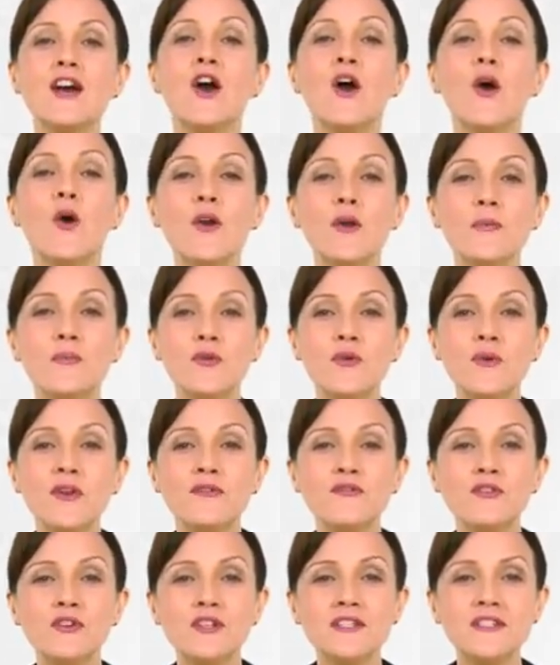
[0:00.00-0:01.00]
or
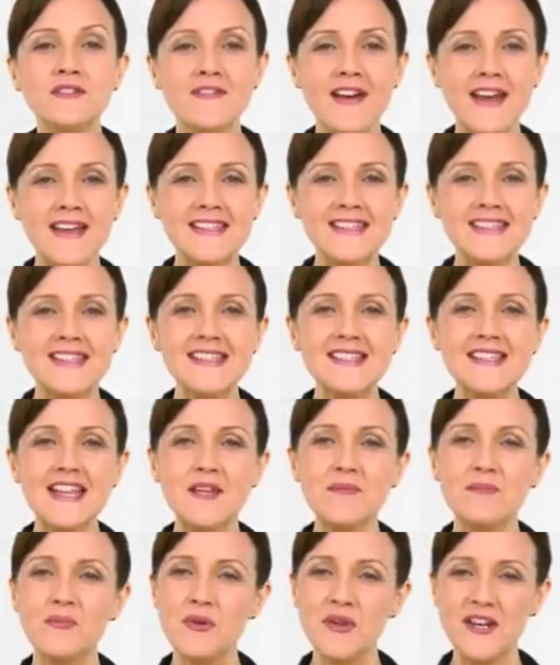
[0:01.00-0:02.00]
peripheral devices
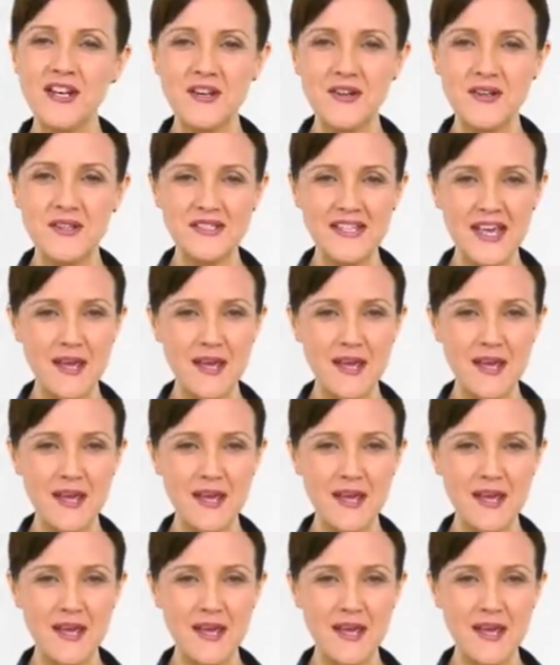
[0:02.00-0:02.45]
like printers,